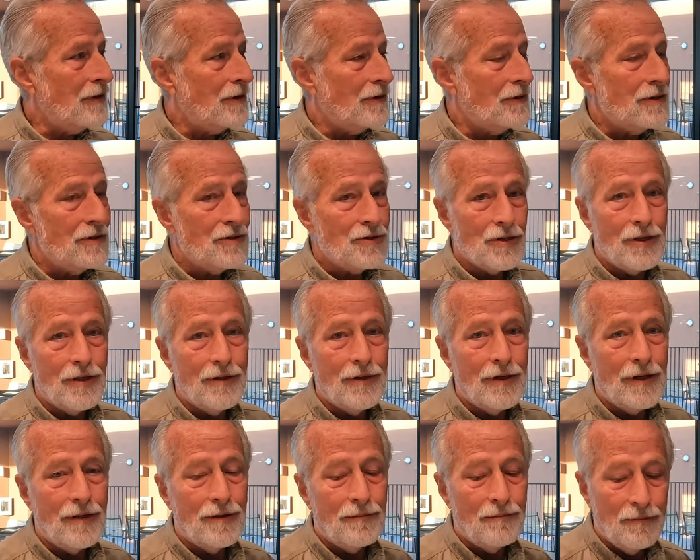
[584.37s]
here is
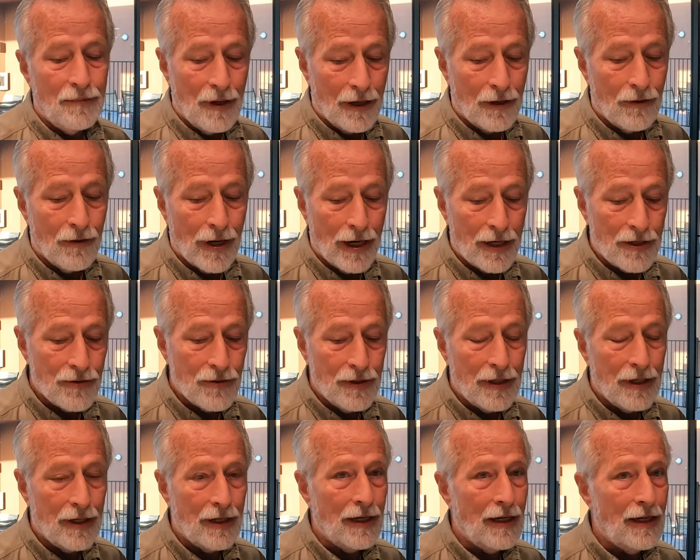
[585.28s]
a, a, a
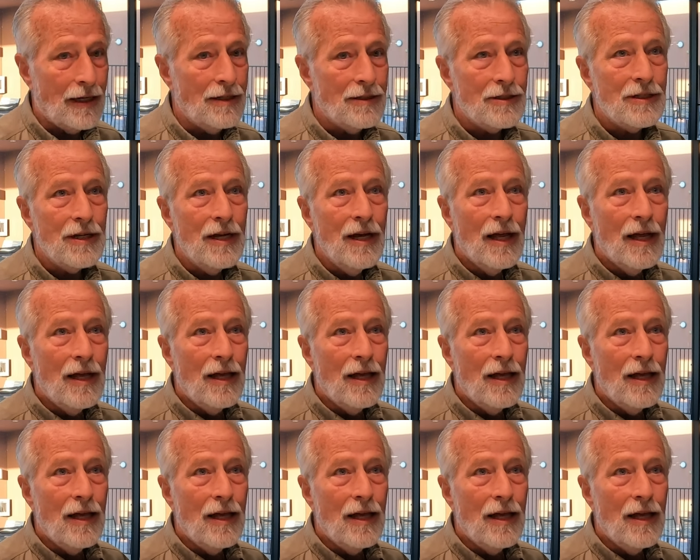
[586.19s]
graduate and he's